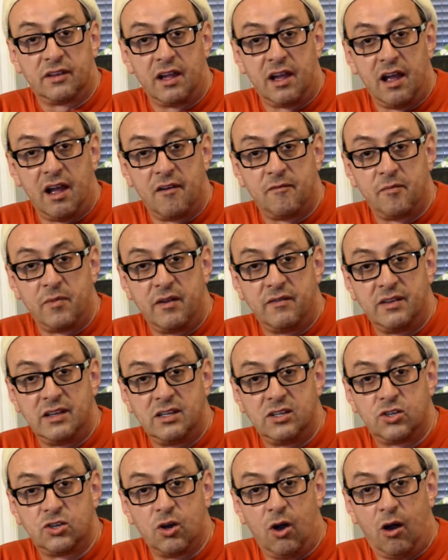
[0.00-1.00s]
the
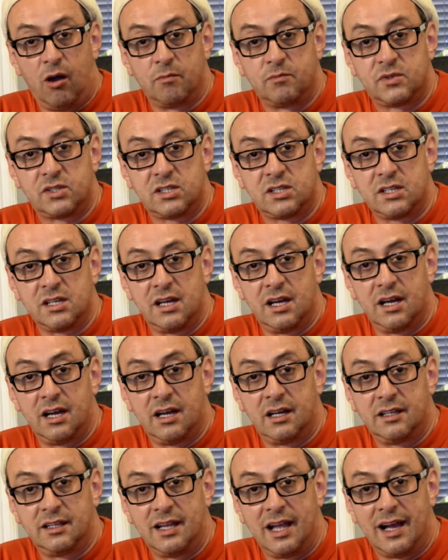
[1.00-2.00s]
FPV shops.
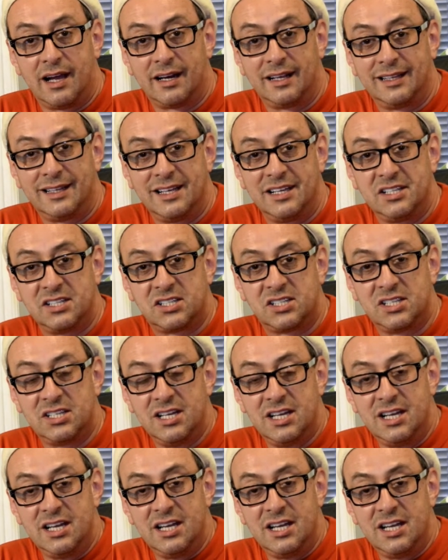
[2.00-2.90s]
There it is.